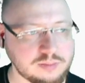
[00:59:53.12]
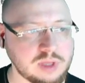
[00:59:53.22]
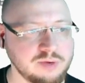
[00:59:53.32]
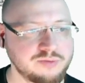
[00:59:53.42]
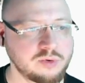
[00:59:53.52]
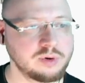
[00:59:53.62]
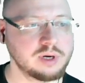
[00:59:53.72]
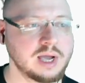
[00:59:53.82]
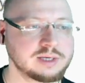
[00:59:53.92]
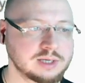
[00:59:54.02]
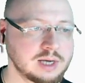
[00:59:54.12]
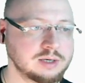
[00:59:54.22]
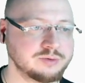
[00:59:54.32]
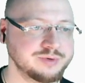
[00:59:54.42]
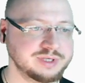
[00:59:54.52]
for add
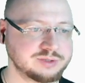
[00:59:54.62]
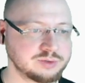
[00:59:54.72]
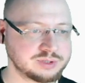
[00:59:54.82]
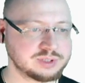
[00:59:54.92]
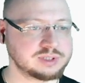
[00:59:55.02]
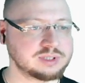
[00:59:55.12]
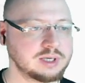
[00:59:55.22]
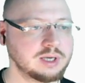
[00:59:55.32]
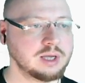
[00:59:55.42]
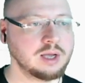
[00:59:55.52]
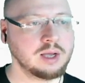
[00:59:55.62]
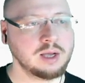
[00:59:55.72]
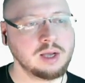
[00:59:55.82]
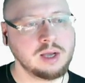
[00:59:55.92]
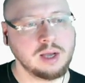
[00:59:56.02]
color resources,
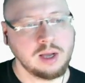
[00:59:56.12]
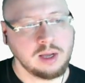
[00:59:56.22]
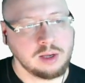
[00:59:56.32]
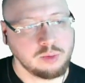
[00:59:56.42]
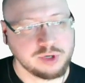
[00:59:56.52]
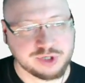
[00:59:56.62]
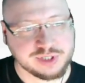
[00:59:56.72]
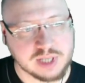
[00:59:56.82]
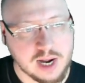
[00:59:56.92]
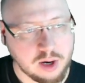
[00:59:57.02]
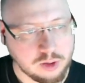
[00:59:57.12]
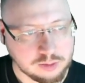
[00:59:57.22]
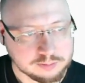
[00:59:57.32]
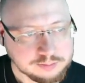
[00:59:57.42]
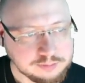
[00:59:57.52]
which is how
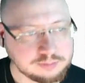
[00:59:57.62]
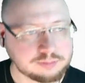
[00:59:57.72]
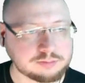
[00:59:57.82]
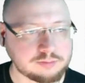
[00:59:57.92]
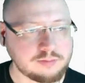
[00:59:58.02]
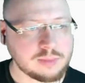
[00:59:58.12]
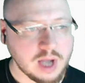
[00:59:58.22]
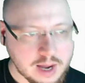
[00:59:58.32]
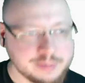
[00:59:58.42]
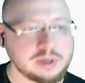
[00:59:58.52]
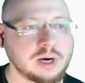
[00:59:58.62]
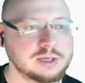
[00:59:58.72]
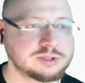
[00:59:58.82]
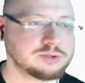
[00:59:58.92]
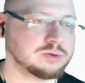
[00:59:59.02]
HyperCard
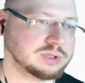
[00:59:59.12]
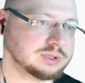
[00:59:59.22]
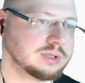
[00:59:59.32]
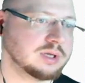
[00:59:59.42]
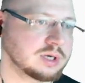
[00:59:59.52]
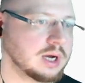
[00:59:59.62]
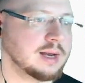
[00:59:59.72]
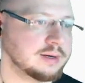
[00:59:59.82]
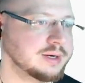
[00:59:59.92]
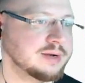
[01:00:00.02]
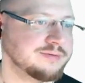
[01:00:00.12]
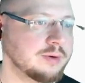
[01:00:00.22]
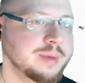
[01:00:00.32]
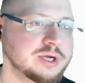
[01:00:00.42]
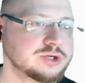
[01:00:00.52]
stores the color
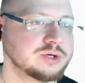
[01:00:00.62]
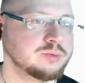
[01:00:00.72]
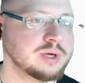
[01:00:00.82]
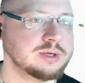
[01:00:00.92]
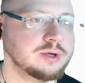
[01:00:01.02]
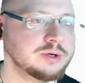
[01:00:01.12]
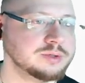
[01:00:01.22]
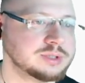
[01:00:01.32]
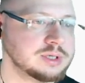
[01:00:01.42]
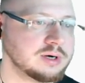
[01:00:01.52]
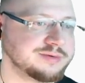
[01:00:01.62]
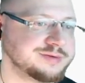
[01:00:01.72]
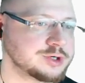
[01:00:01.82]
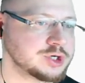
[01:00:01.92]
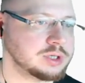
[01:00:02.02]
information when you use the
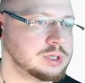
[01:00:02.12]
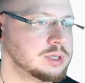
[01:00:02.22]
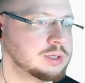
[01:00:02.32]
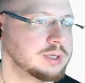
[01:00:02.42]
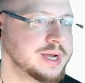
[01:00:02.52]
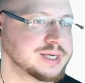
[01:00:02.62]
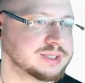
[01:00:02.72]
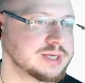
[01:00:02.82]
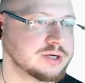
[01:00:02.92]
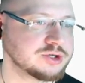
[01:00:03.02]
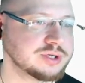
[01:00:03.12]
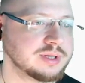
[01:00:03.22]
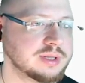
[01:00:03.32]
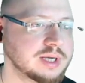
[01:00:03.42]
official extension that